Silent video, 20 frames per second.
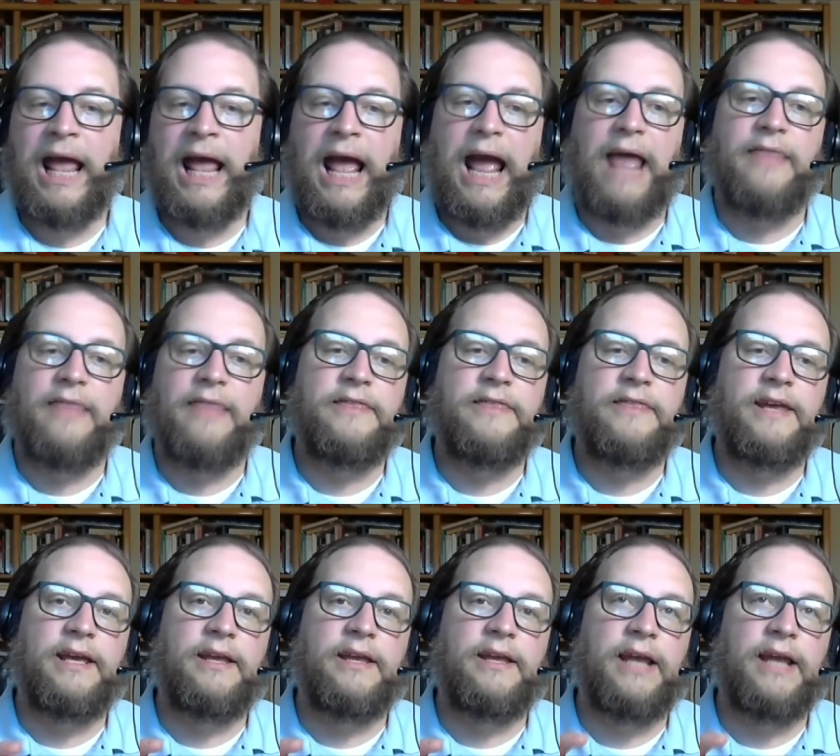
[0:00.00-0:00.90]
And
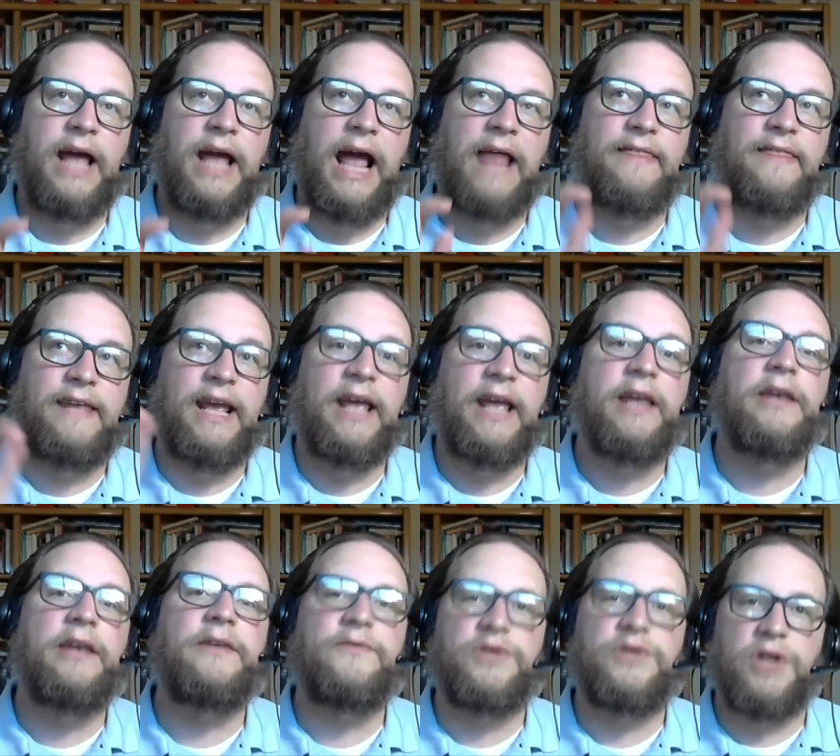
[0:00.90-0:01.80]
then at the end
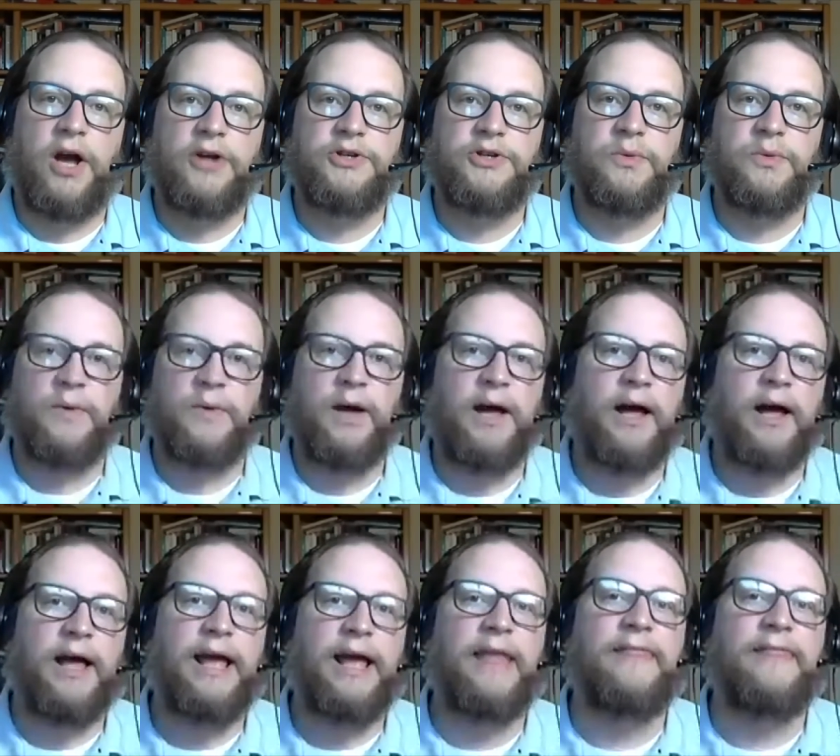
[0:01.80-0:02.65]
of Joshua,